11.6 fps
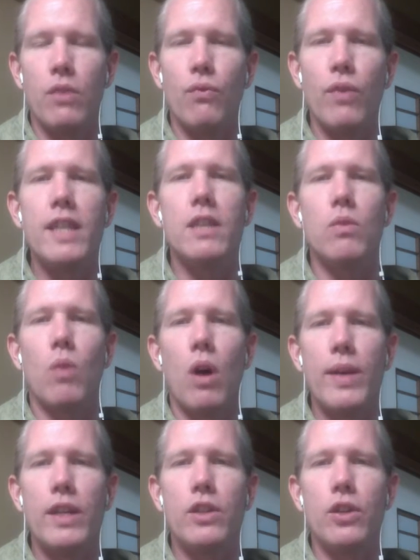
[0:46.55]
The reason
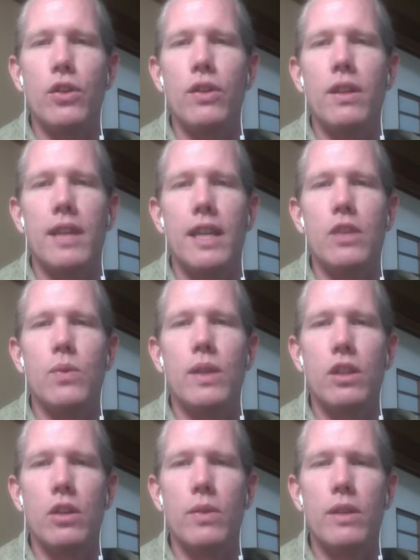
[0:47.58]
why we do the things we
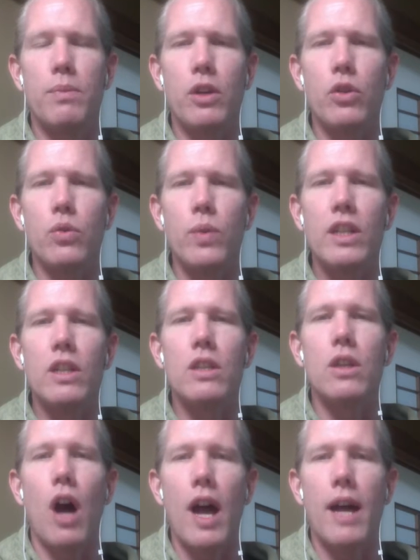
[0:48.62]
do is because we
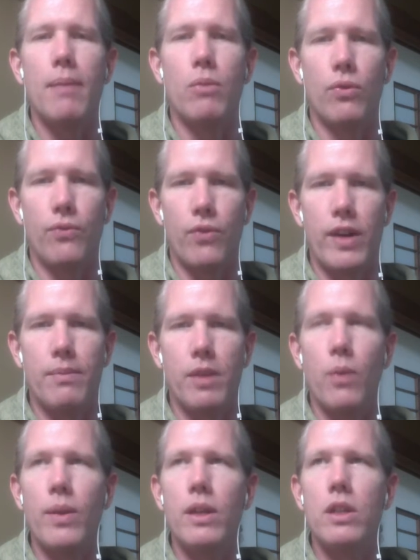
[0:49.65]
desire more freedom.
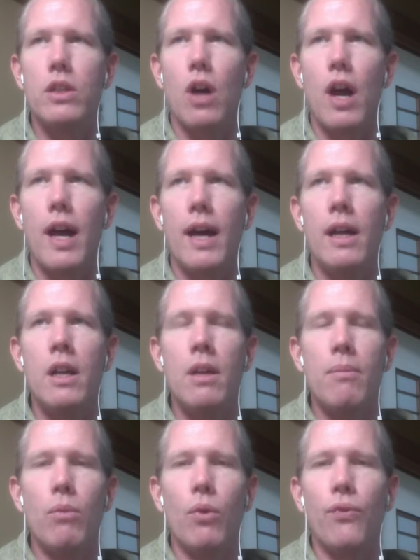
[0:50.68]
We desire
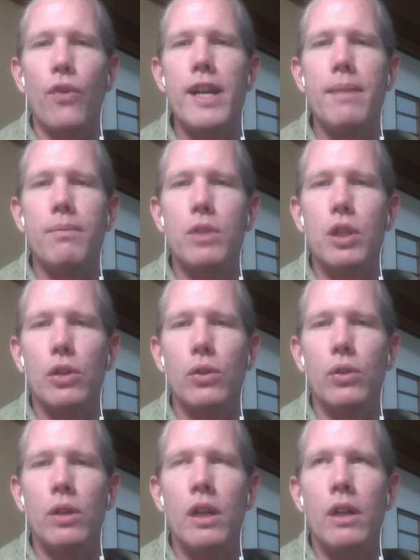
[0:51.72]
more freedom
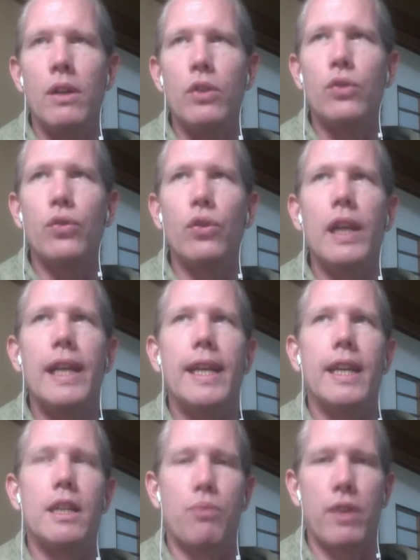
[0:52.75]
to truly
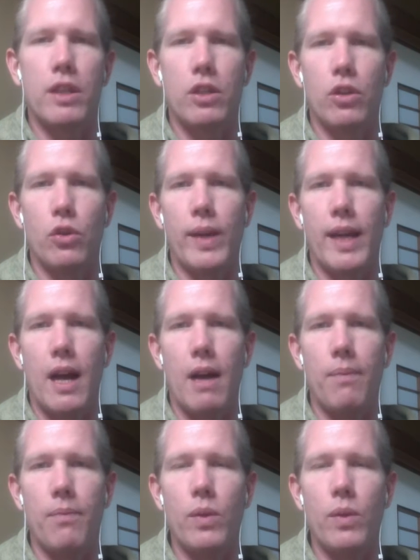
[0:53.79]
express who we are.